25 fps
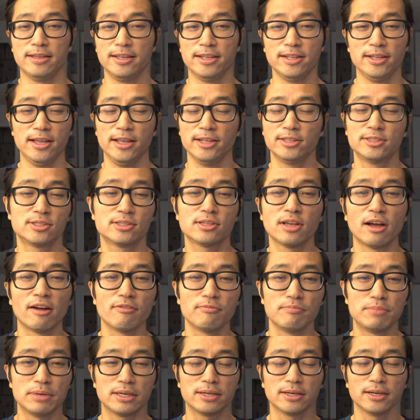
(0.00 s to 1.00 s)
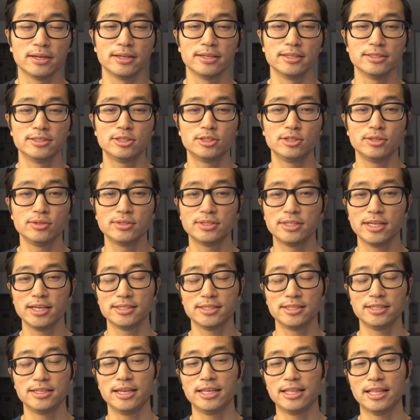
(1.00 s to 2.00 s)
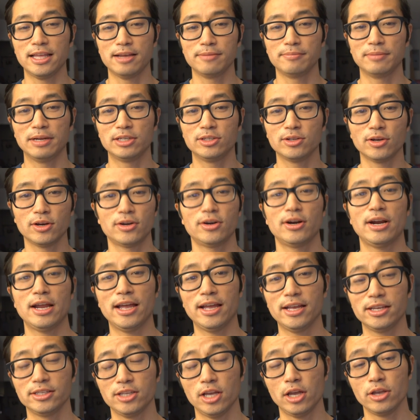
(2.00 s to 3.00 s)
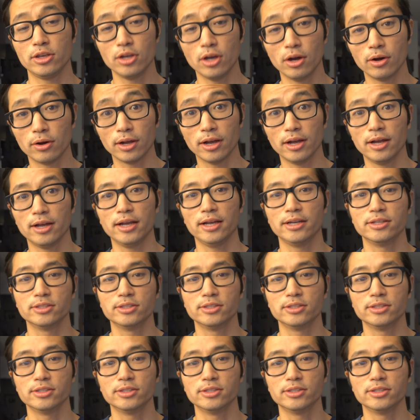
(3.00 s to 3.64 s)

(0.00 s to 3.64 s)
it's tough because Tuesday is a day that my daughter has yoga,